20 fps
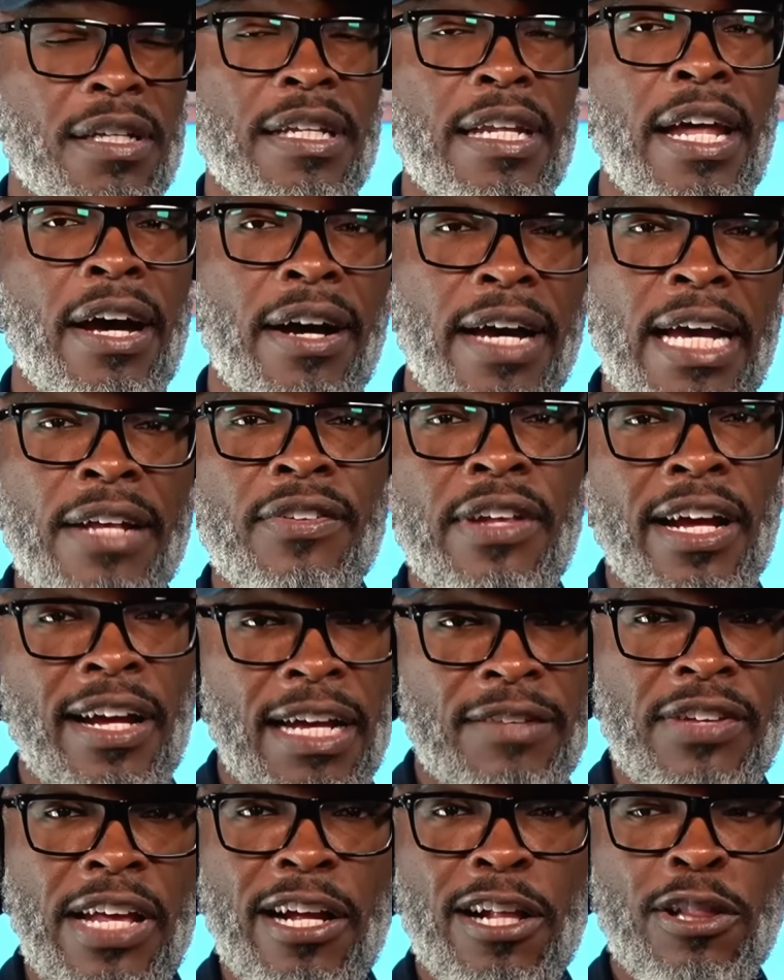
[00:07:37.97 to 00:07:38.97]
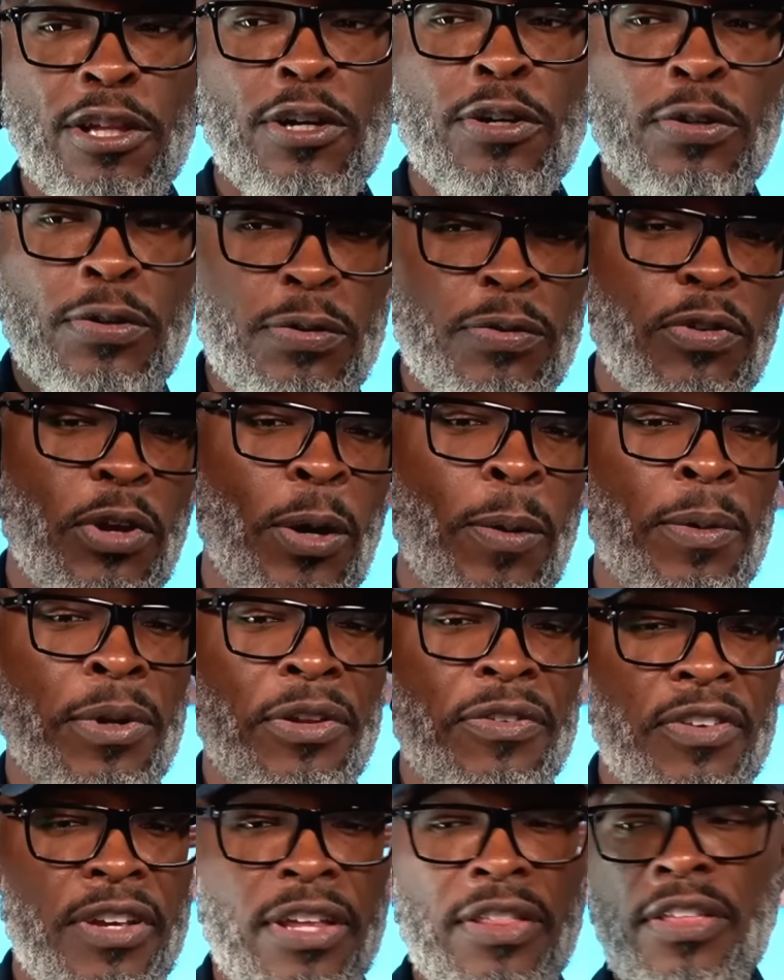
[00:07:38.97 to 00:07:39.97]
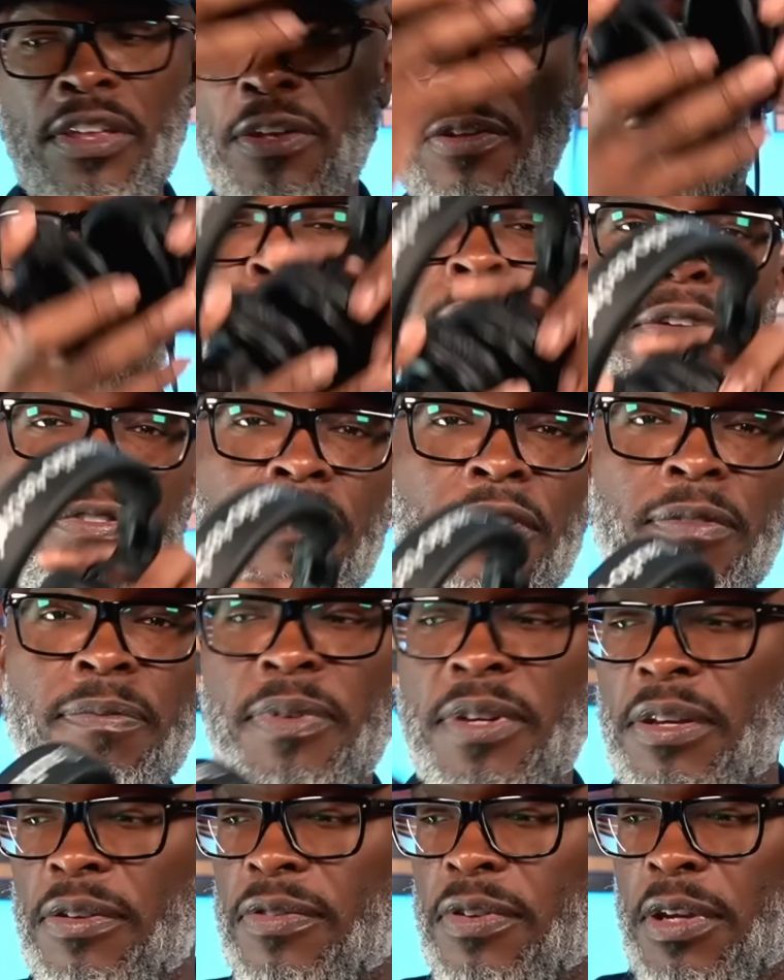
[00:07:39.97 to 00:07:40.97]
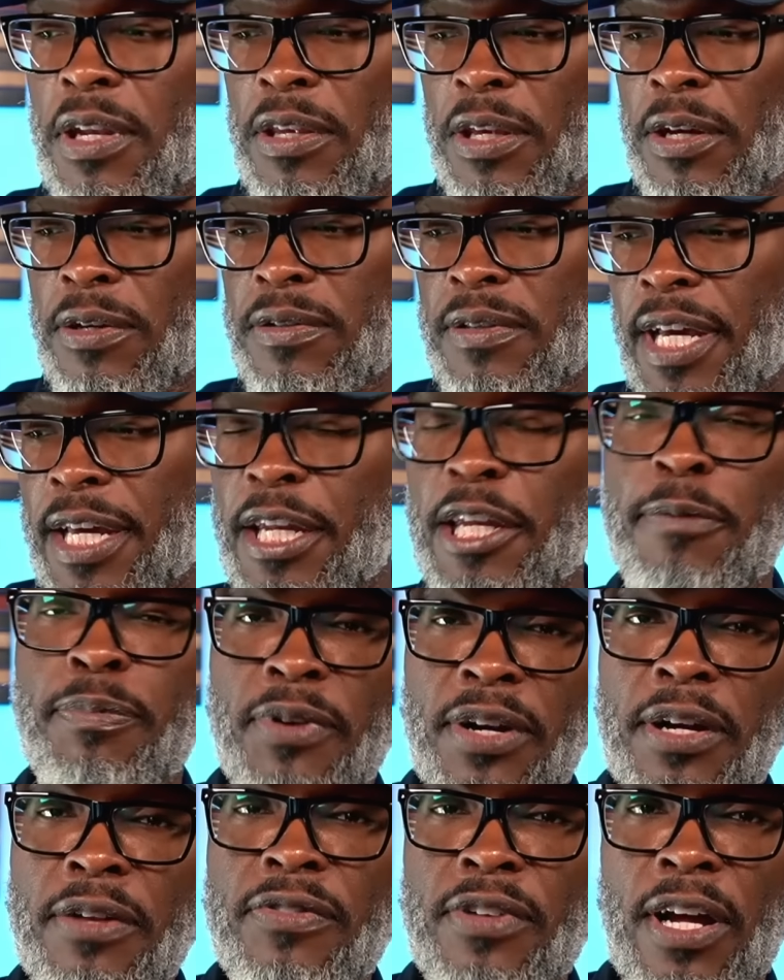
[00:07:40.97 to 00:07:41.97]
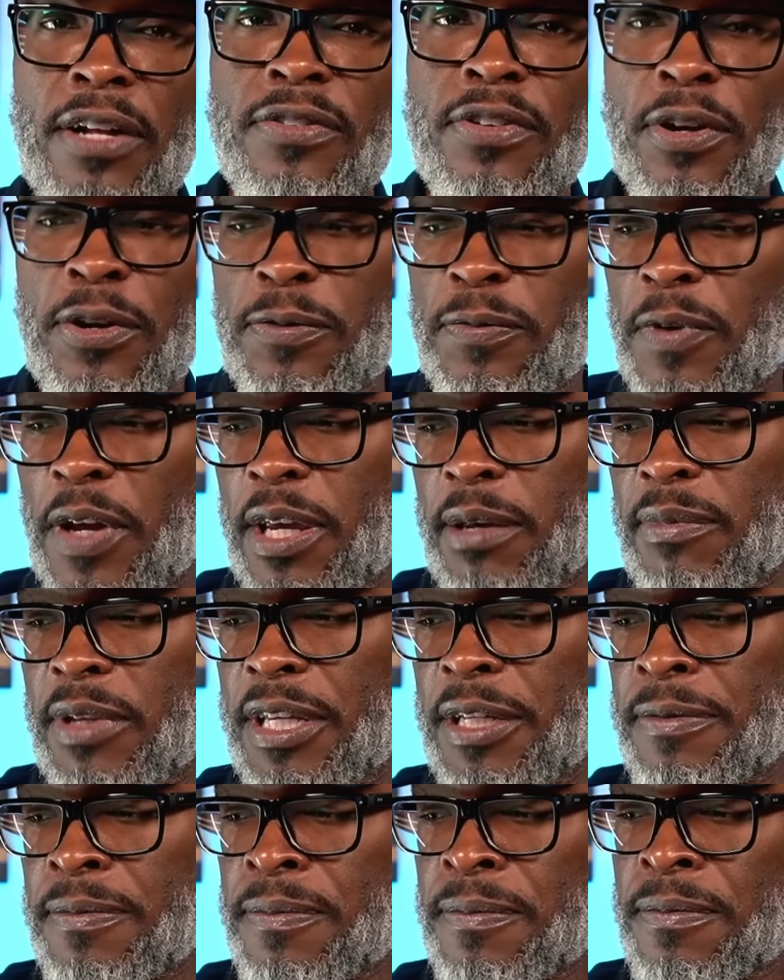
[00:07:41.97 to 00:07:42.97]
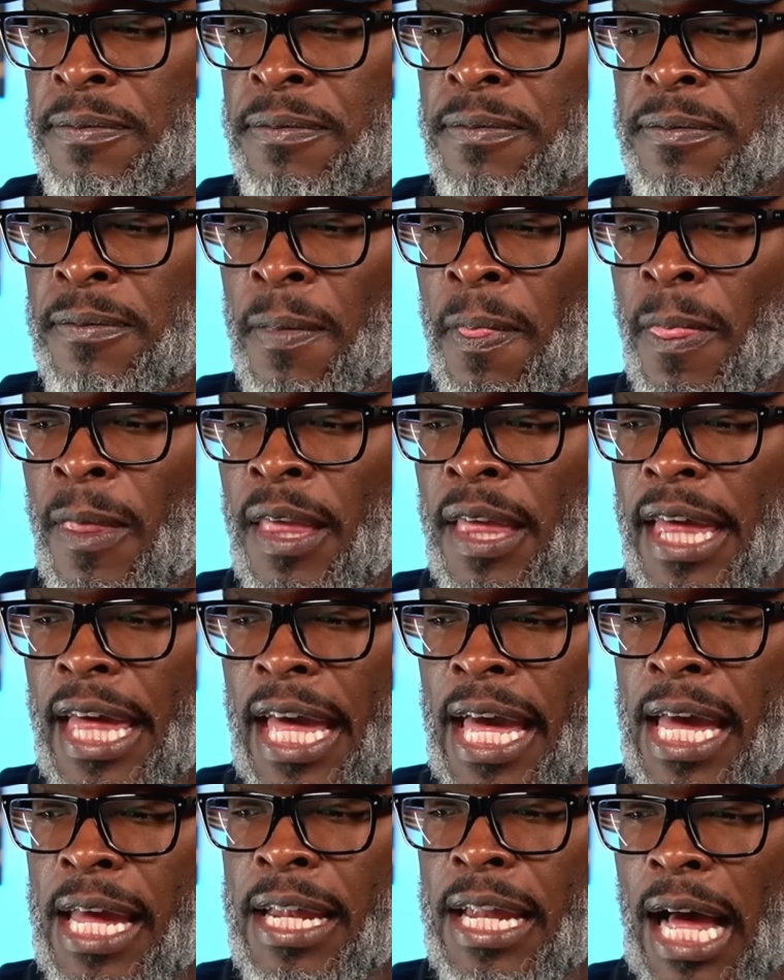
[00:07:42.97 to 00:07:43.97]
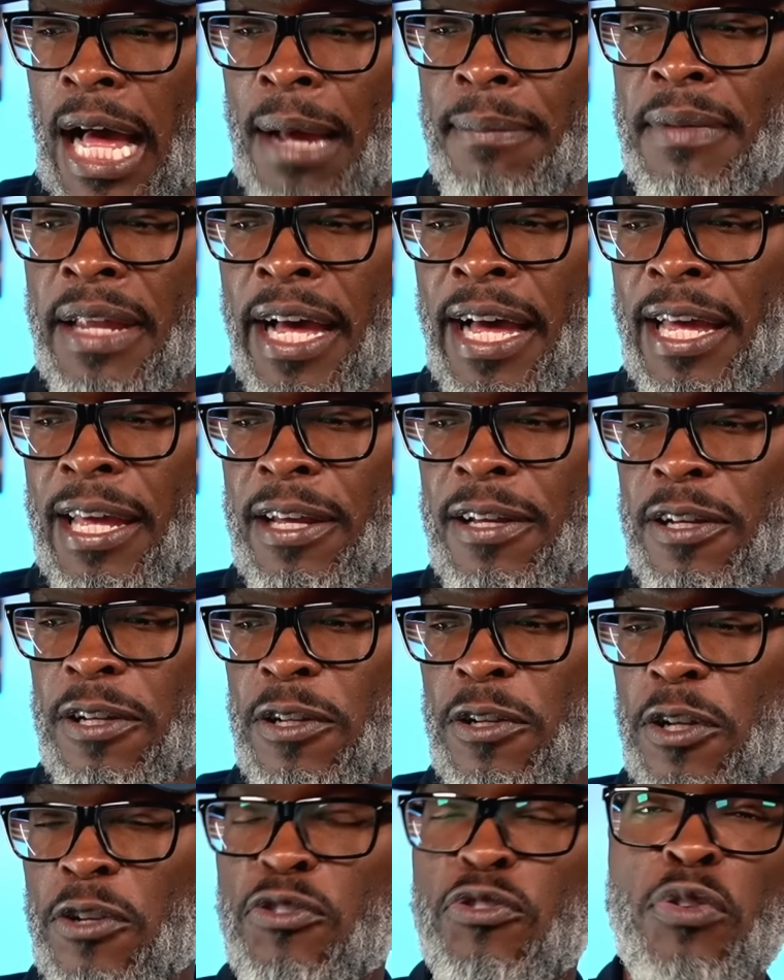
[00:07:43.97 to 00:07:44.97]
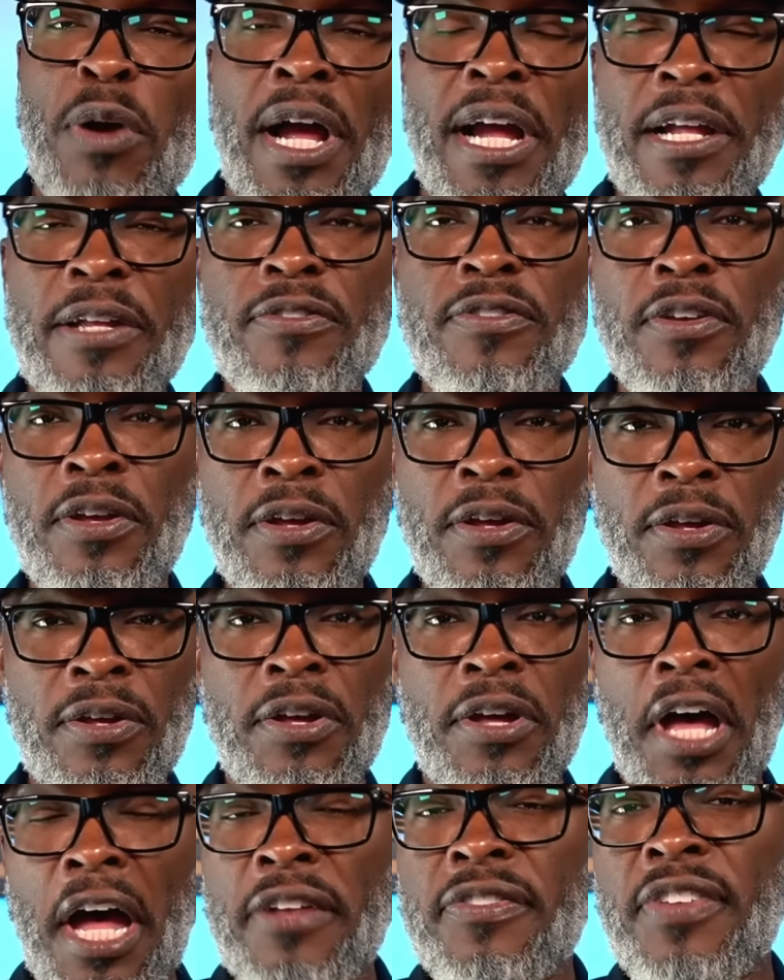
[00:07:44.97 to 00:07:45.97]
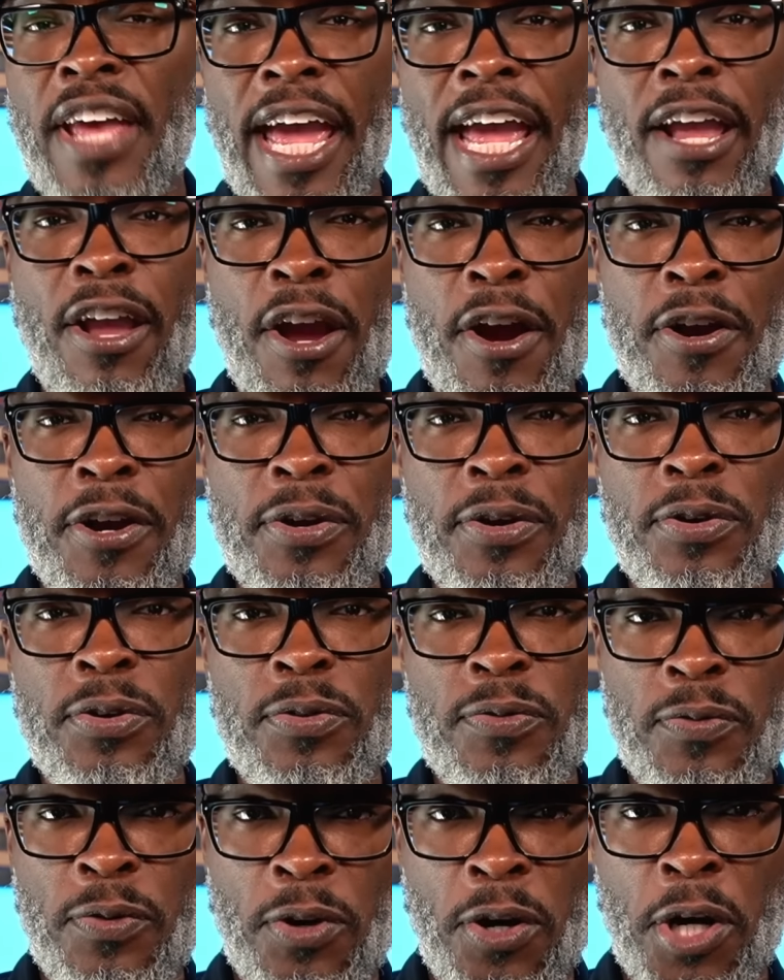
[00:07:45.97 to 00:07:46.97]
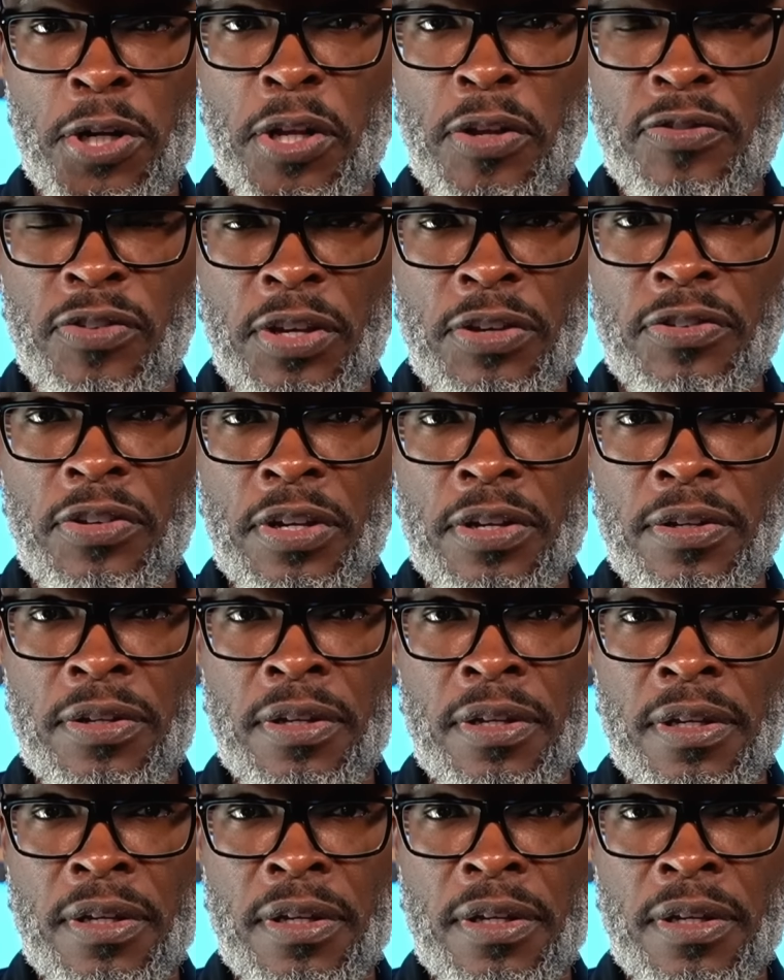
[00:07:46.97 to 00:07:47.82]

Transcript: Now, as I close, I want to say this. Rest in peace to the young lady. Prayers out to her family. And I'm not trying to attack her for her decision,